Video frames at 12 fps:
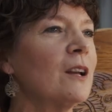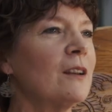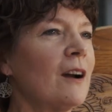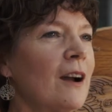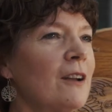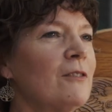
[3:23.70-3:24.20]
and
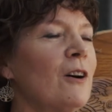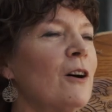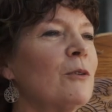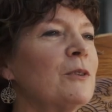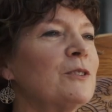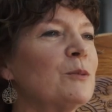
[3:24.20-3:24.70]
I've
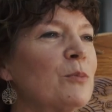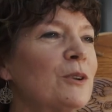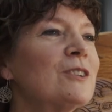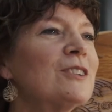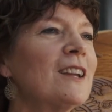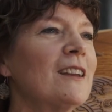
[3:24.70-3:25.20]
always
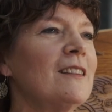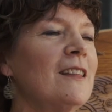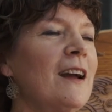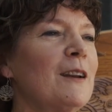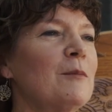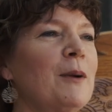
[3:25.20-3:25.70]
appreciated
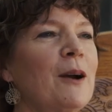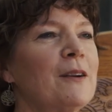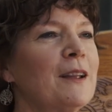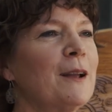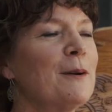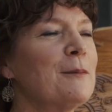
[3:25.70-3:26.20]
that about
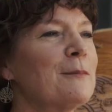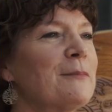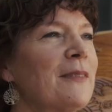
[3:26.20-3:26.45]
him.